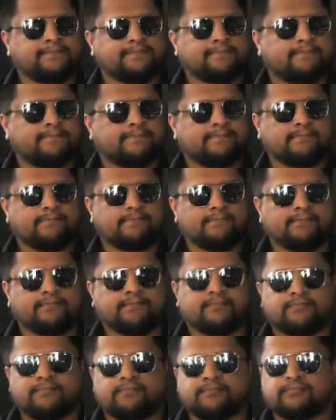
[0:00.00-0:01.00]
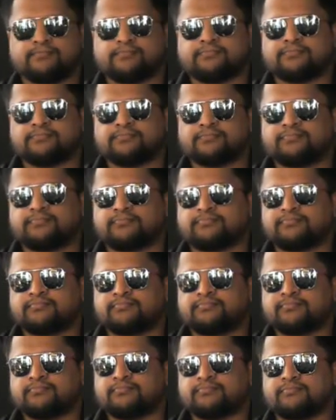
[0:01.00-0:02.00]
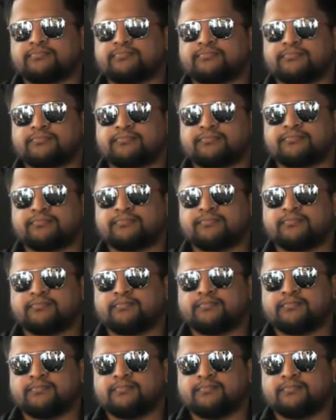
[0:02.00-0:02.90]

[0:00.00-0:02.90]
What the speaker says: This person isn't speaking.